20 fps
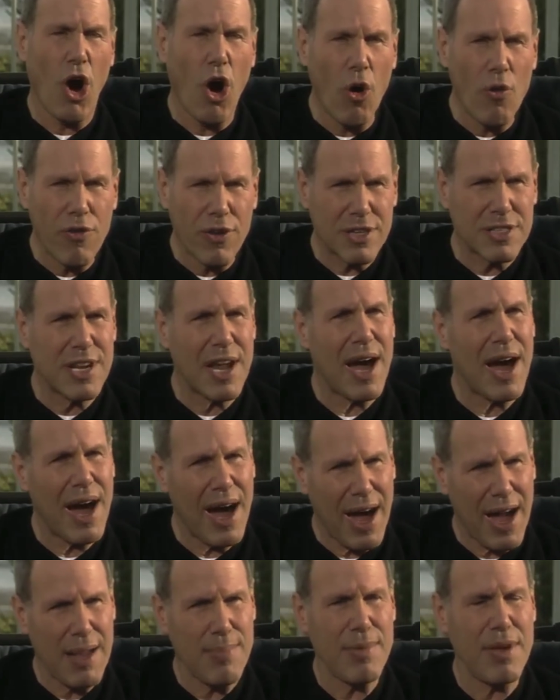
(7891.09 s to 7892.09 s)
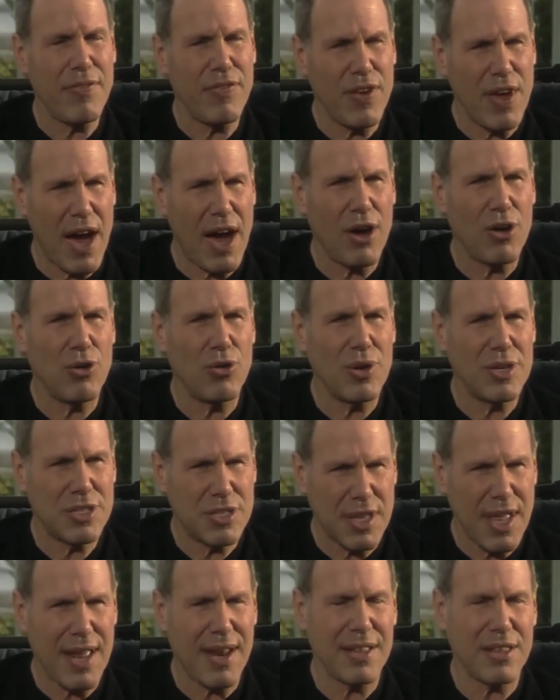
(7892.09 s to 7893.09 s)
Over time, if Yahoo
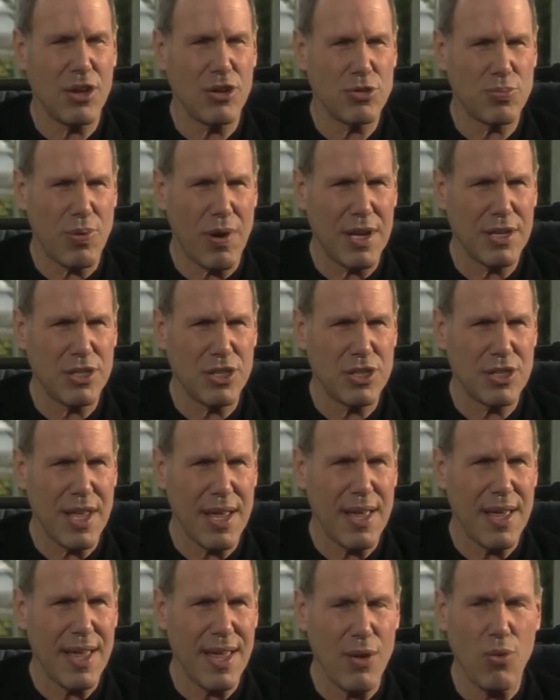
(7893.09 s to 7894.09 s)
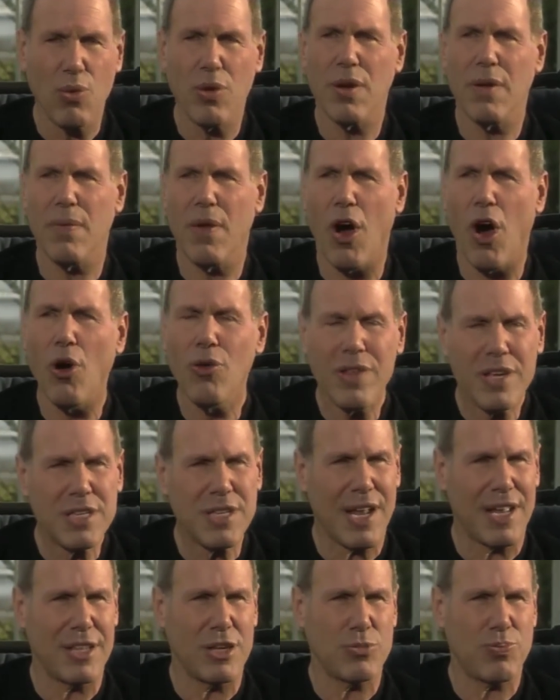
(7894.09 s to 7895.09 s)
had stayed at those prices, it would
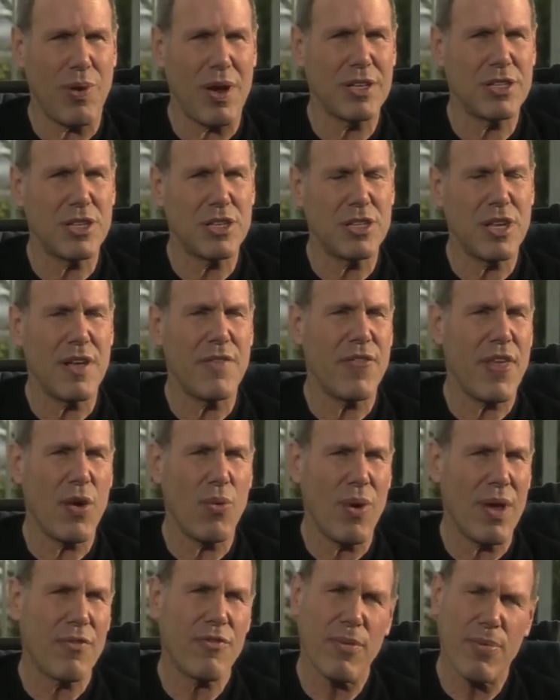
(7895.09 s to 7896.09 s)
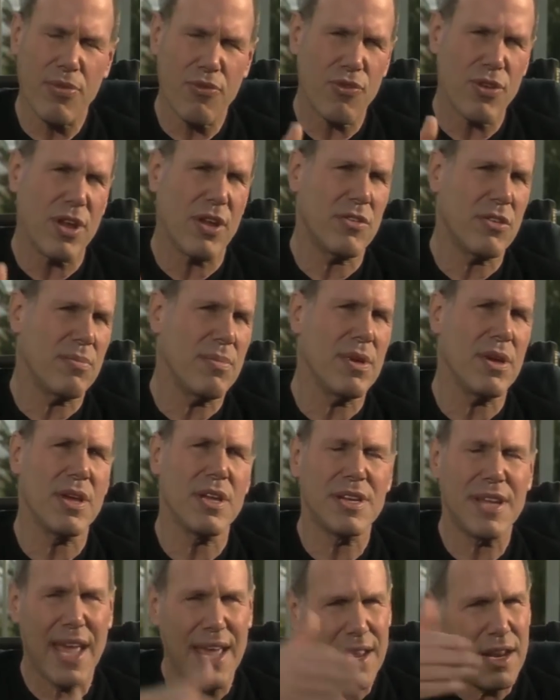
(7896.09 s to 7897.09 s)
only stay at those prices if they went from 300
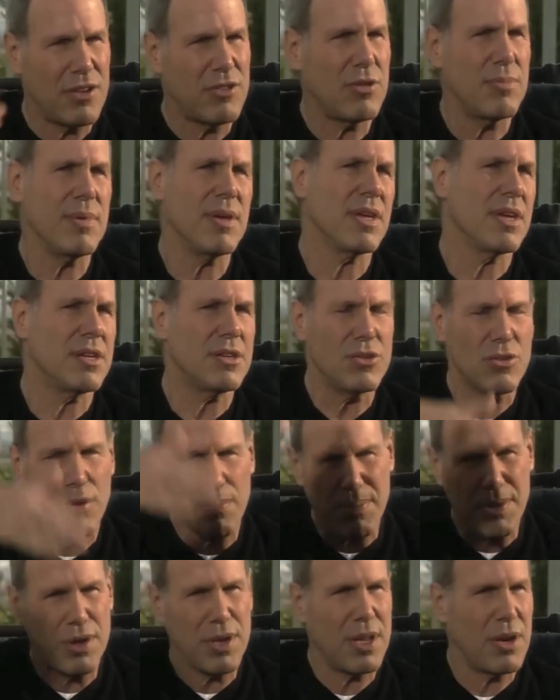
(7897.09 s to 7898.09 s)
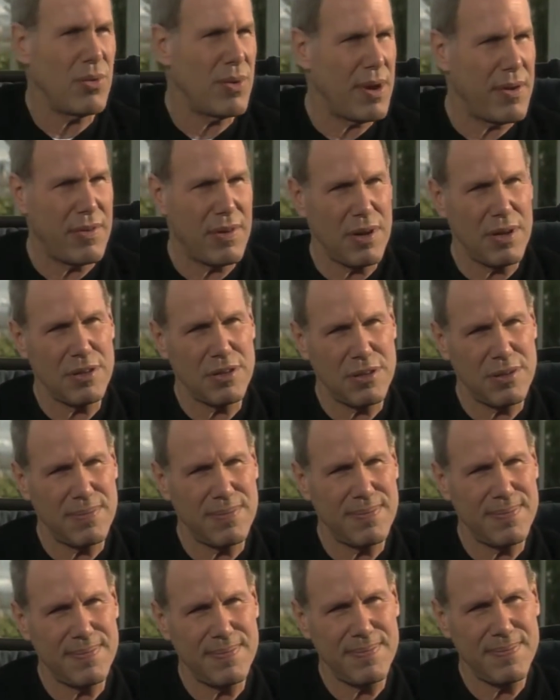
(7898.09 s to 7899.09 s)
million to 800 million to a billion or whatever else.